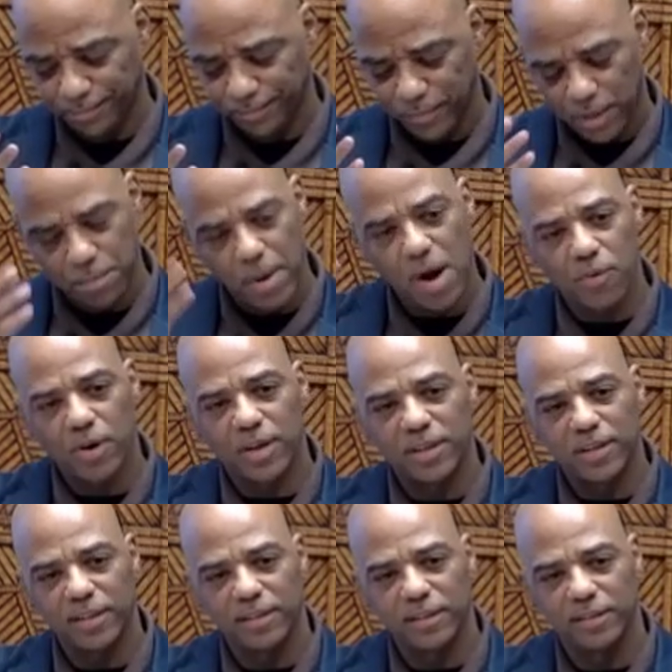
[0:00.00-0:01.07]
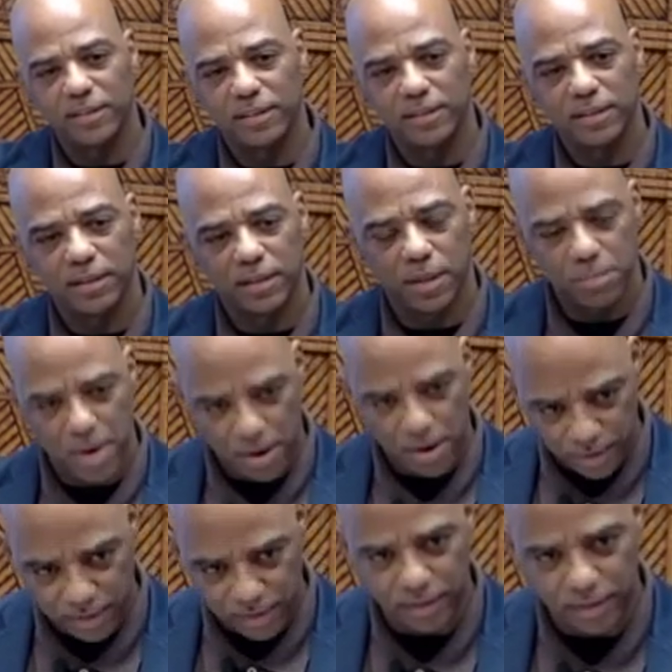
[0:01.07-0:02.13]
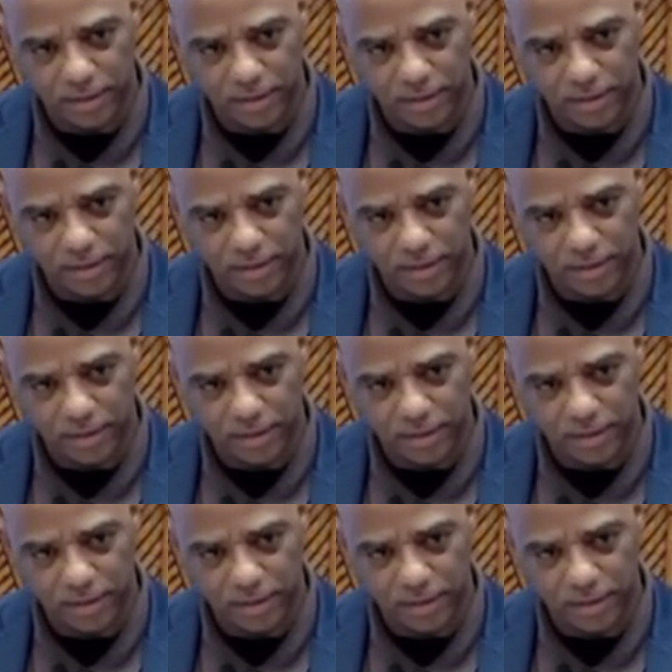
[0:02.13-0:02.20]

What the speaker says: America, America,